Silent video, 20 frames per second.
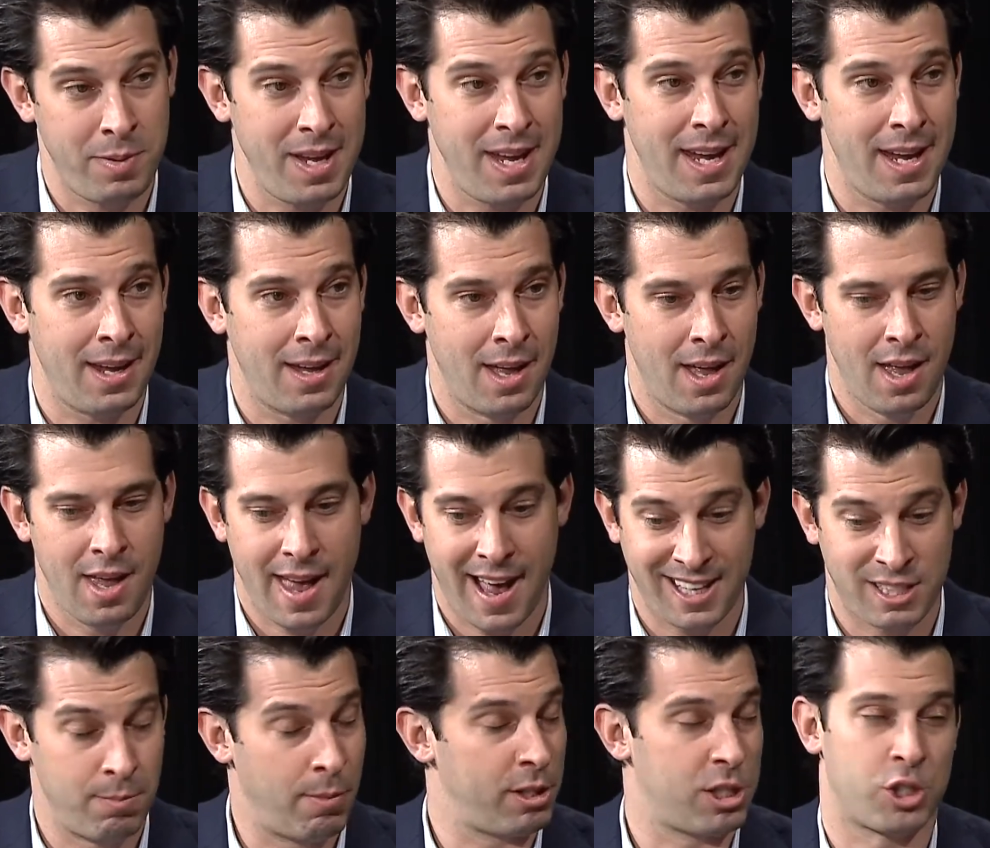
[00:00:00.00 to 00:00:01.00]
B
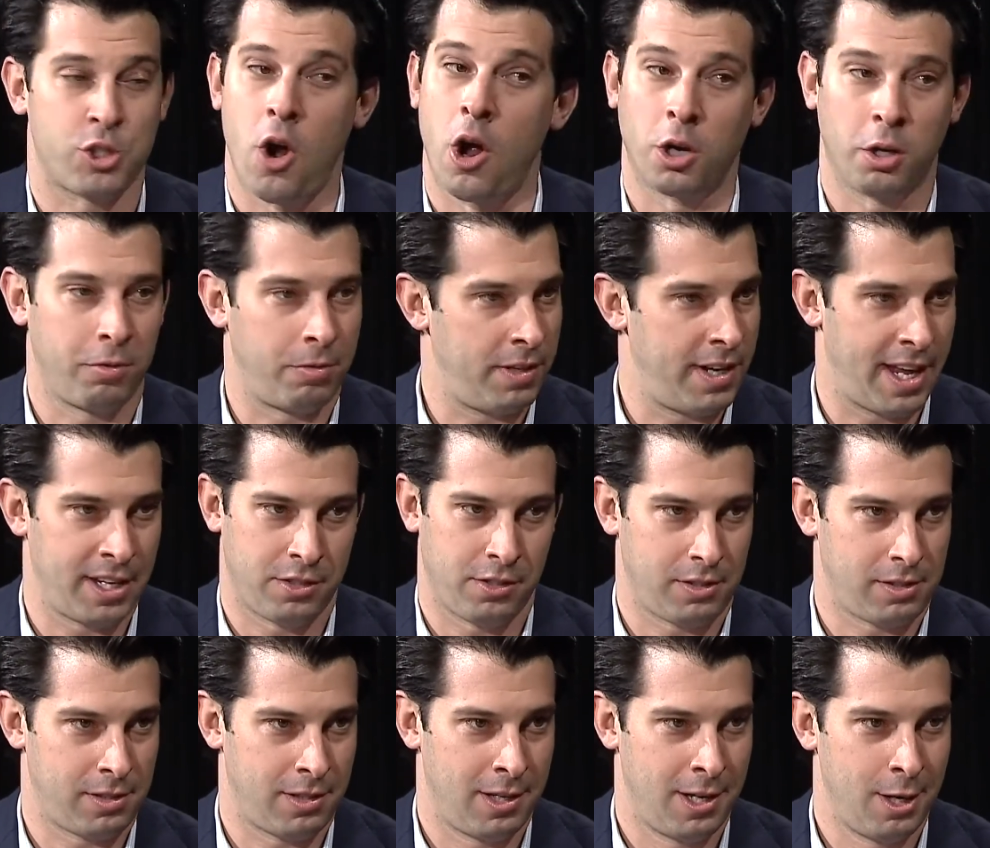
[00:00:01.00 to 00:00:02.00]
has much stronger
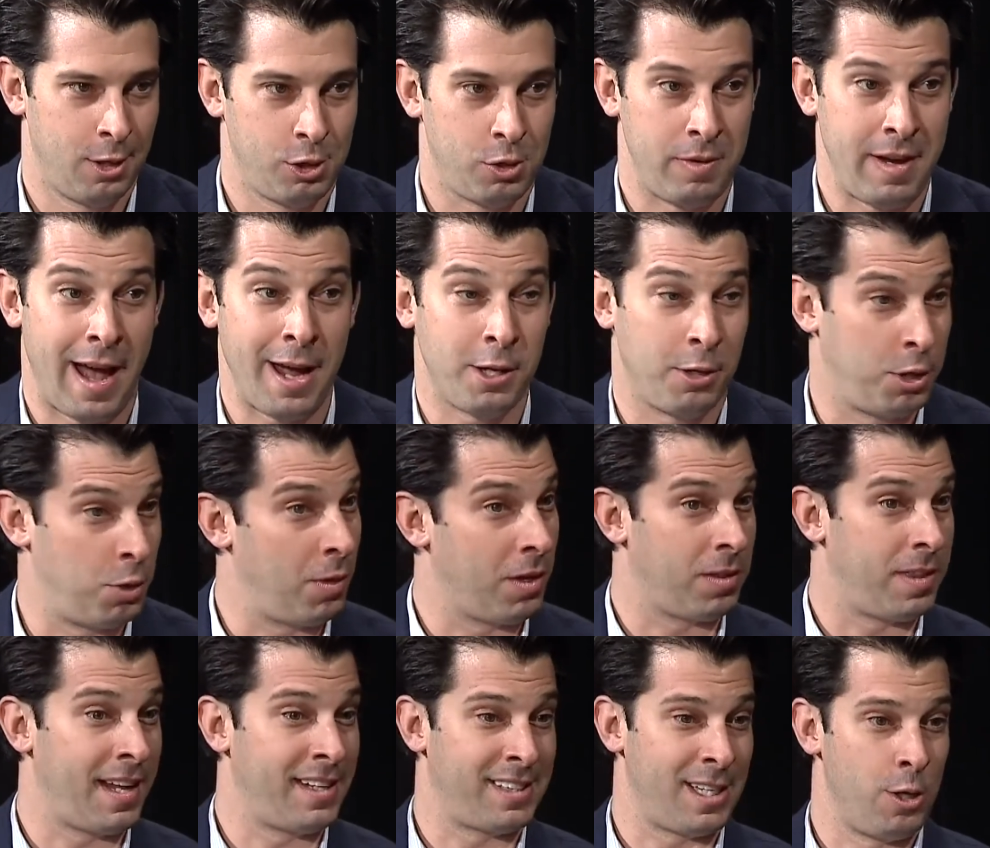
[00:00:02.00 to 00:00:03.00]
financials. So now you're doing
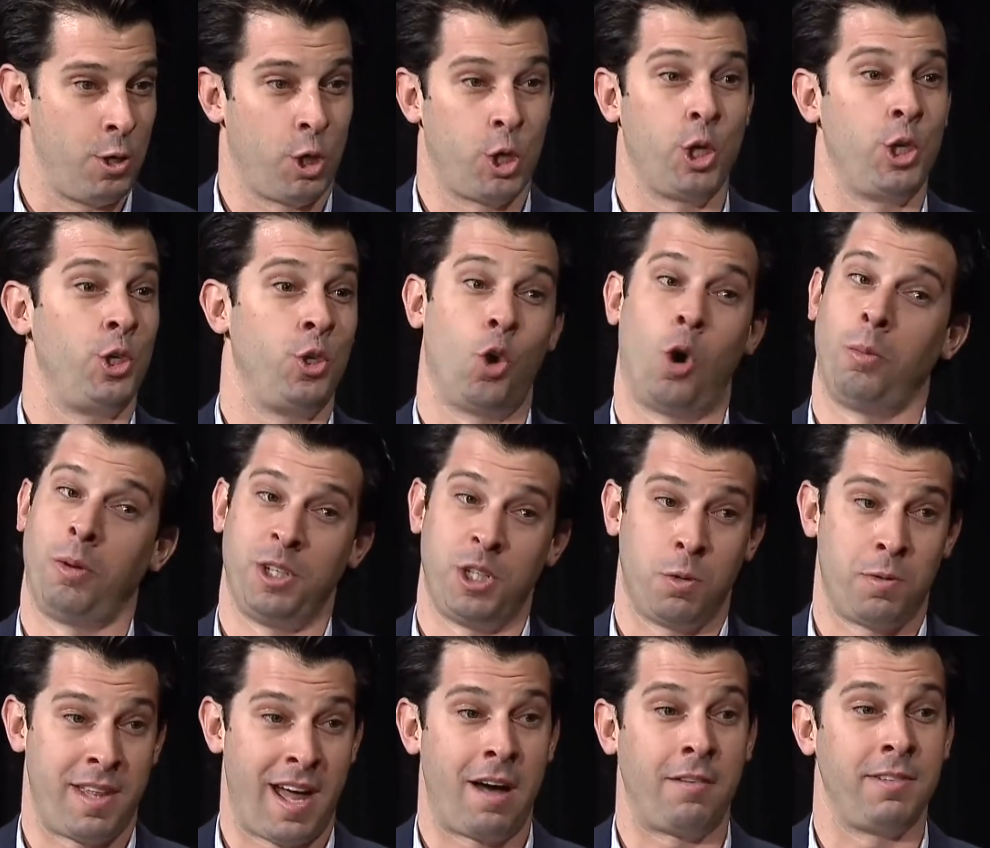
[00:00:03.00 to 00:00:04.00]
things that you couldn't normally
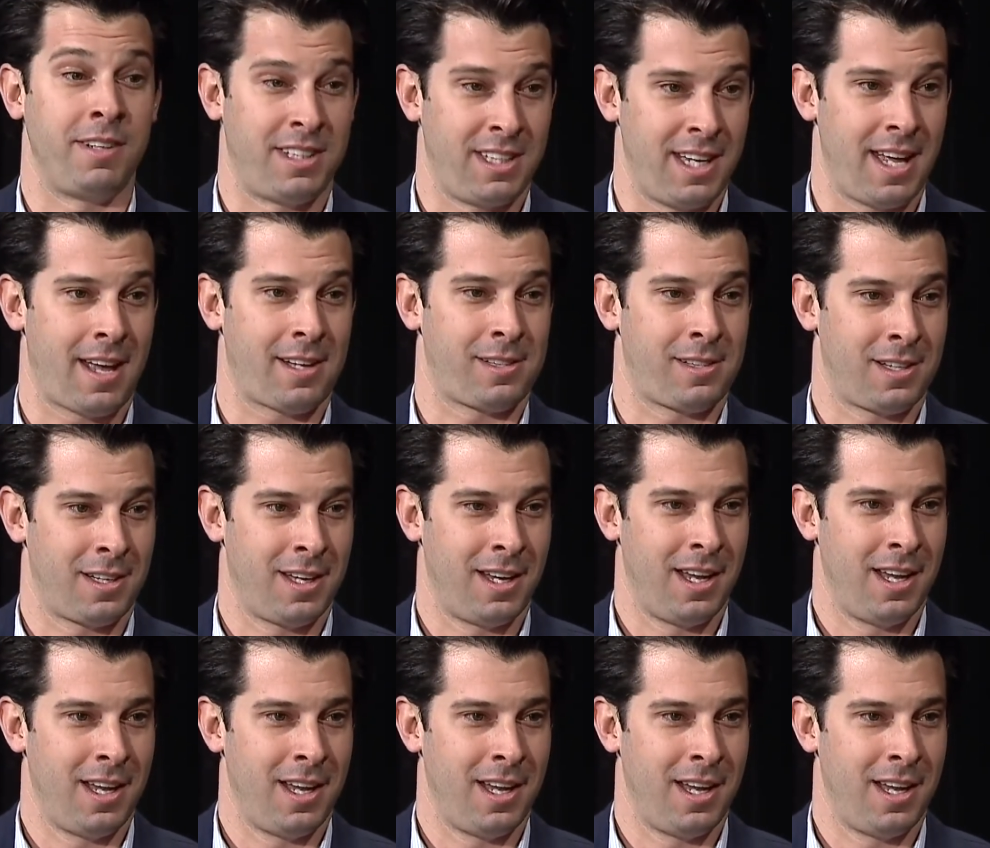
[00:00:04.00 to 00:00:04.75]
do without VTS.